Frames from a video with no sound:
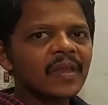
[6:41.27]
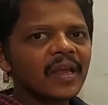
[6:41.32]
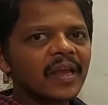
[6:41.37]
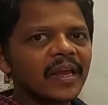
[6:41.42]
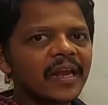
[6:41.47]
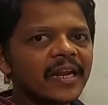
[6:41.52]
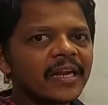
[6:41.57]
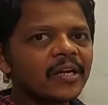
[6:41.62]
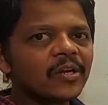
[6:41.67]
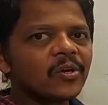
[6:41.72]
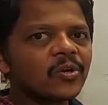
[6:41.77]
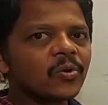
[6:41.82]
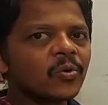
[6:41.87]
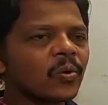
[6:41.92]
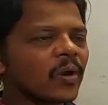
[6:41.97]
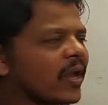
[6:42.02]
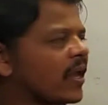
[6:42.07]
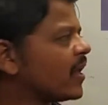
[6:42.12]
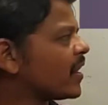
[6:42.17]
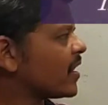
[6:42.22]
into
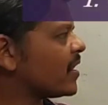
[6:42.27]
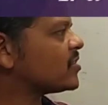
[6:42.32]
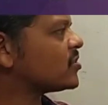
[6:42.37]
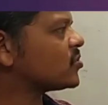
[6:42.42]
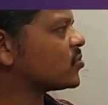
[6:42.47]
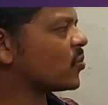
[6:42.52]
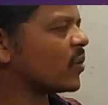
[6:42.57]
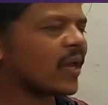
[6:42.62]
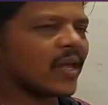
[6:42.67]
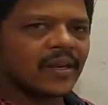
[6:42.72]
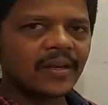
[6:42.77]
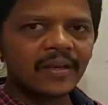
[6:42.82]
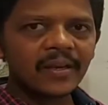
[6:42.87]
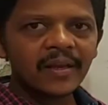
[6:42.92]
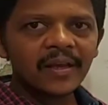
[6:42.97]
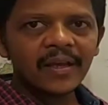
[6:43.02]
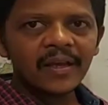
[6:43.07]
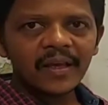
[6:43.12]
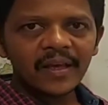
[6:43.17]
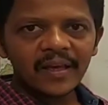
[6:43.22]
A raised to N
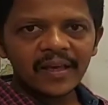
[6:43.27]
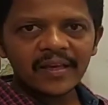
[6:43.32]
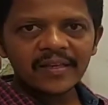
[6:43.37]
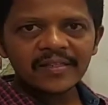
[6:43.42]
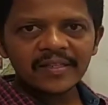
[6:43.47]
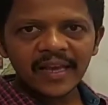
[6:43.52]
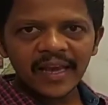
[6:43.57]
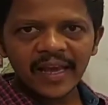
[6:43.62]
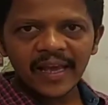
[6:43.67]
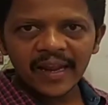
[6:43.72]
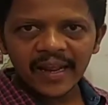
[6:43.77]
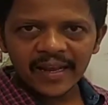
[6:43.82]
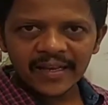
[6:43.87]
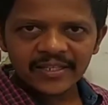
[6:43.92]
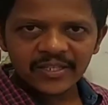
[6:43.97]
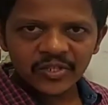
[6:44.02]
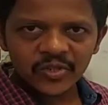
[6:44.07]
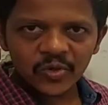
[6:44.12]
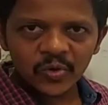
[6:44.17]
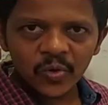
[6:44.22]
is A
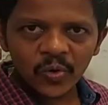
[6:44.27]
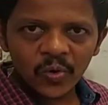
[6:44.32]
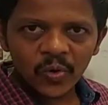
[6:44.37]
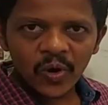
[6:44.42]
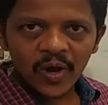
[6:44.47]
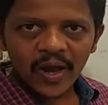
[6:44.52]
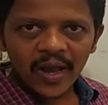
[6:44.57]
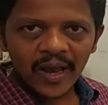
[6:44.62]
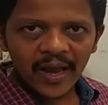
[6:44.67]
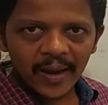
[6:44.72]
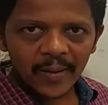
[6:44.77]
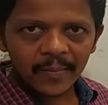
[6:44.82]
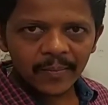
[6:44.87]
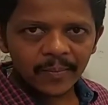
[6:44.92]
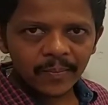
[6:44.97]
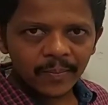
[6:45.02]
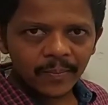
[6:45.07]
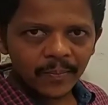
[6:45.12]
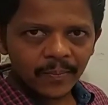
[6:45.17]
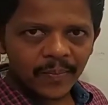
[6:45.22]
raised to M
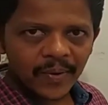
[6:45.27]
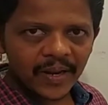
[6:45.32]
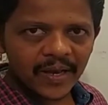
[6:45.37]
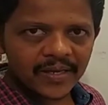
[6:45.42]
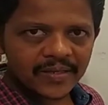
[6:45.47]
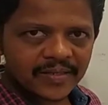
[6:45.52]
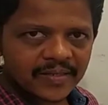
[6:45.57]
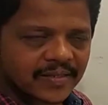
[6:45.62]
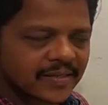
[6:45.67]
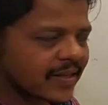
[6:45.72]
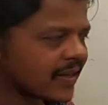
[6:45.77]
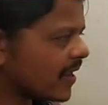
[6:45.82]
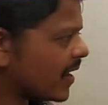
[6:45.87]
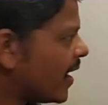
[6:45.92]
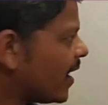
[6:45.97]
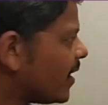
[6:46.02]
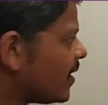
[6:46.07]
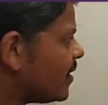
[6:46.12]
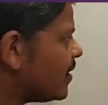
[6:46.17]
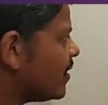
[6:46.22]
plus
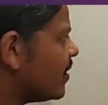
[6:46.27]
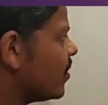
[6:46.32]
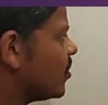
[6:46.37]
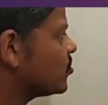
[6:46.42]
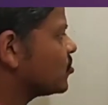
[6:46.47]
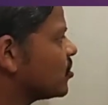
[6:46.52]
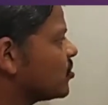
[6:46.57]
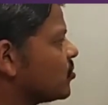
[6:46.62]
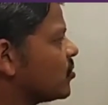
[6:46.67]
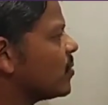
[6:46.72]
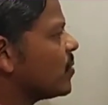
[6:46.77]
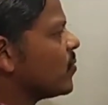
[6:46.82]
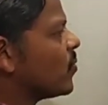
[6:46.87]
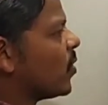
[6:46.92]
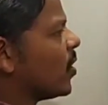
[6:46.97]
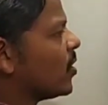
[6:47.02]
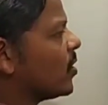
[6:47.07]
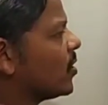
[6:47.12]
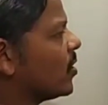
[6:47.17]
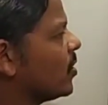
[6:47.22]
N. It will be
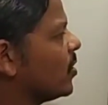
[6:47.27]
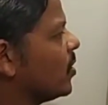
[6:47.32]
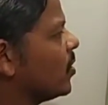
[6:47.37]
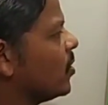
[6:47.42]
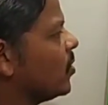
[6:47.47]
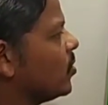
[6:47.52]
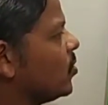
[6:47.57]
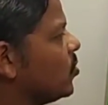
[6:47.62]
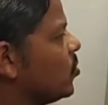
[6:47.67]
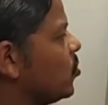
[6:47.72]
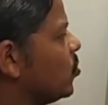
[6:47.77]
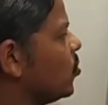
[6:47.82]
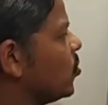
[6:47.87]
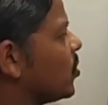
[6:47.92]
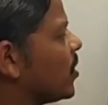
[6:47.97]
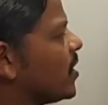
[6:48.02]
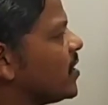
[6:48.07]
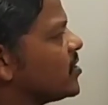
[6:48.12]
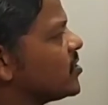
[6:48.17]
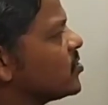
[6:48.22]
what? 2
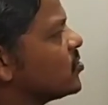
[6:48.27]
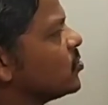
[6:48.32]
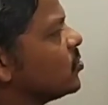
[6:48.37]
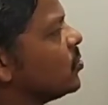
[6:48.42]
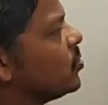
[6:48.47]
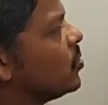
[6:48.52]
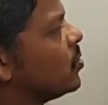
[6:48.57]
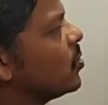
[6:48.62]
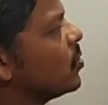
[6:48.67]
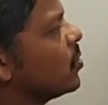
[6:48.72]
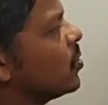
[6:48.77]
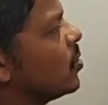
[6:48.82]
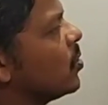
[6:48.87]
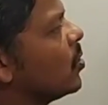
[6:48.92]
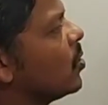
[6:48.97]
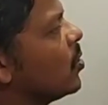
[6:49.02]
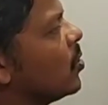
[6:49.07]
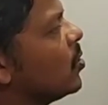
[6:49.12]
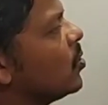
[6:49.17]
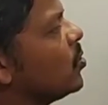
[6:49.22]
raised to
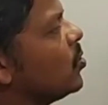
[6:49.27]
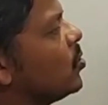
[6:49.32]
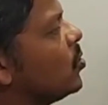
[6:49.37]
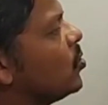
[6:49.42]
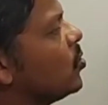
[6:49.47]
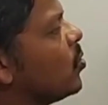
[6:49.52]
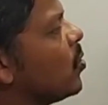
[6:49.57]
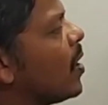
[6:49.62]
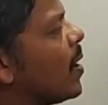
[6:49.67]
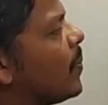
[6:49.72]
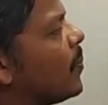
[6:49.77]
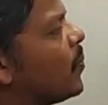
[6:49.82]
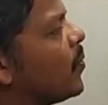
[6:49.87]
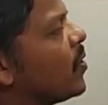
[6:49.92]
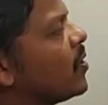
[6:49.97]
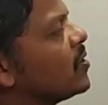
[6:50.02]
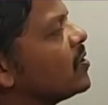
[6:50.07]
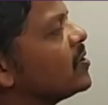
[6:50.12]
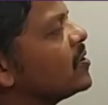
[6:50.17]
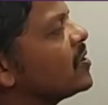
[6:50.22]
2
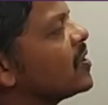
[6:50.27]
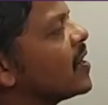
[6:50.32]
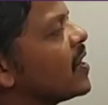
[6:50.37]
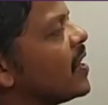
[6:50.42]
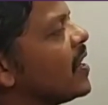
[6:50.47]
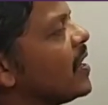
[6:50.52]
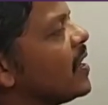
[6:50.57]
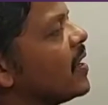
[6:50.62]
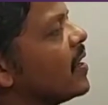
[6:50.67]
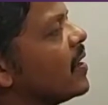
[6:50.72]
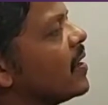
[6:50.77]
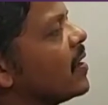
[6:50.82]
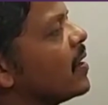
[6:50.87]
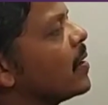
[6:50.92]
upon 3